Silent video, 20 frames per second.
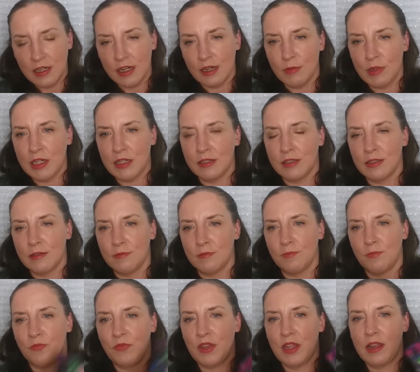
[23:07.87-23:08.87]
I mean,
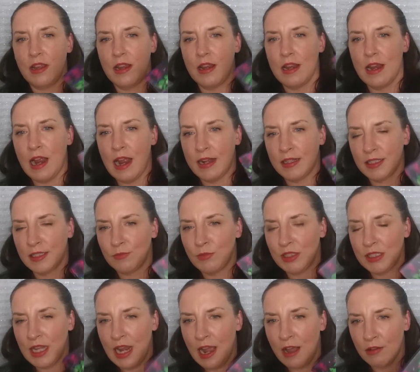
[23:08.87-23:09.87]
it has a
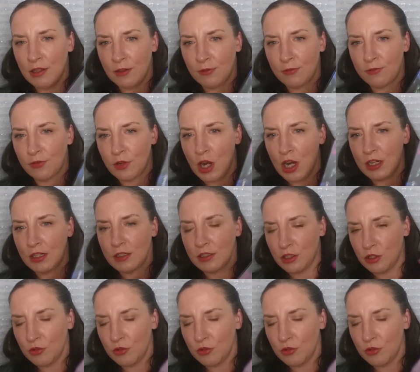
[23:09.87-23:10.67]
metallic front.